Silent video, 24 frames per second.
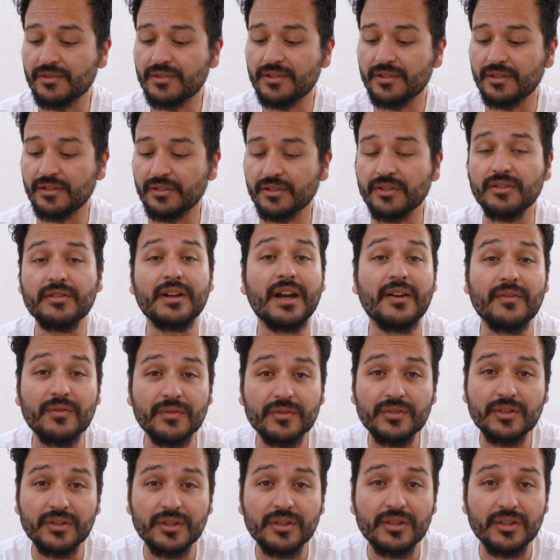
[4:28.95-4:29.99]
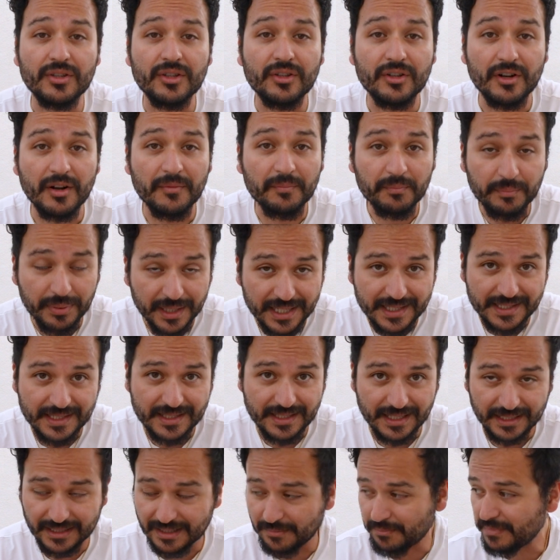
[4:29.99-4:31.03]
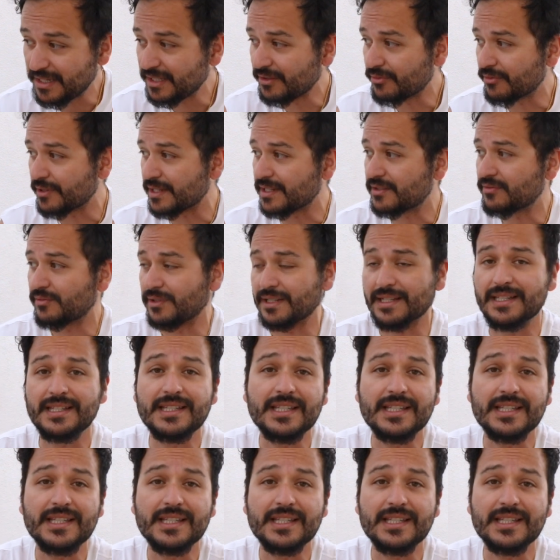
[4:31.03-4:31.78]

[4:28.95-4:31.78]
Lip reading: So you have, places like the Midwest where it